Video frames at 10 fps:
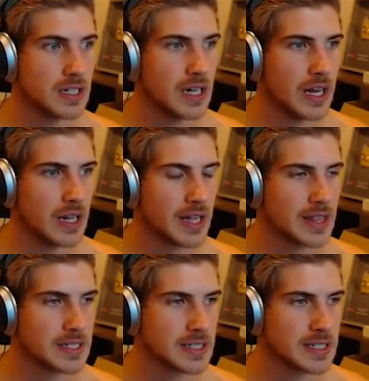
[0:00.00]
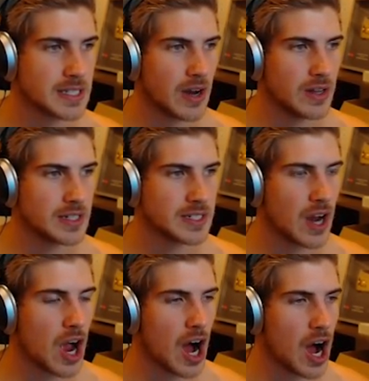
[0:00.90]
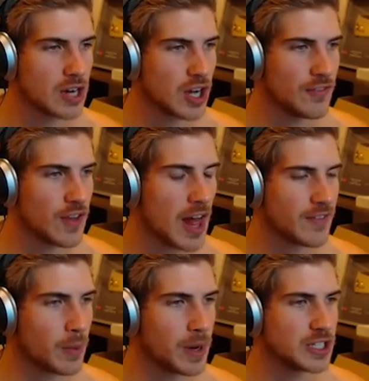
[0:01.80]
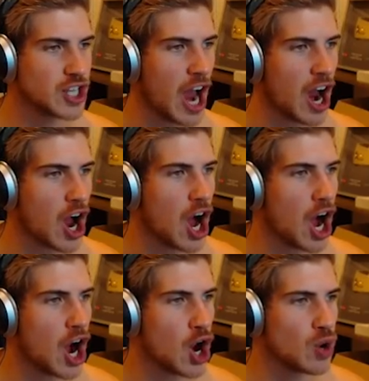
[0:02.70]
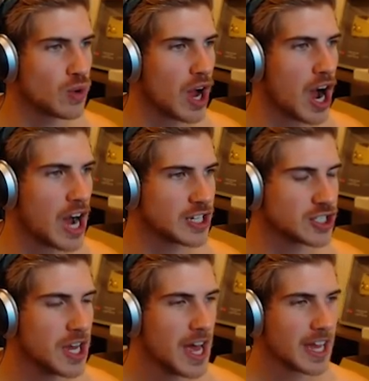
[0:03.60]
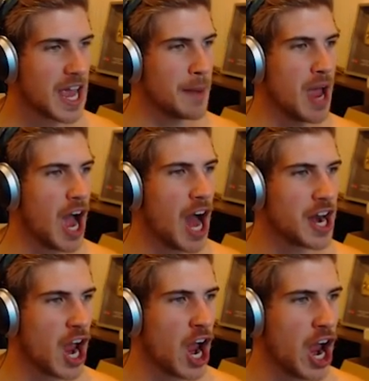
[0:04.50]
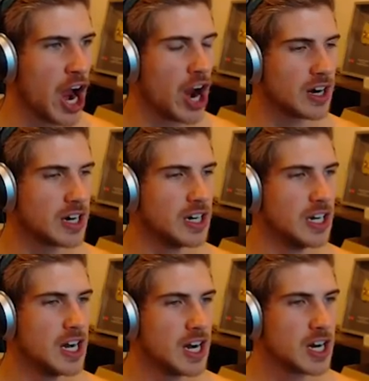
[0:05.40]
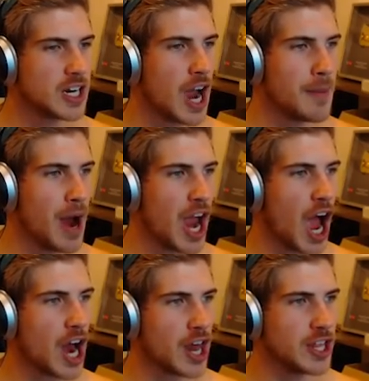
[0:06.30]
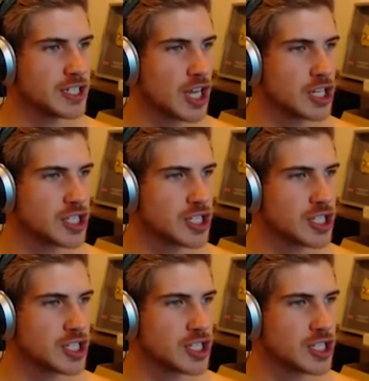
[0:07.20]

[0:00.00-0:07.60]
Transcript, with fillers: I don't like this. This is scary. This is scary. Oh, don't fall off your wheelchair. Oh, gosh. Get me out of here. Get me out of this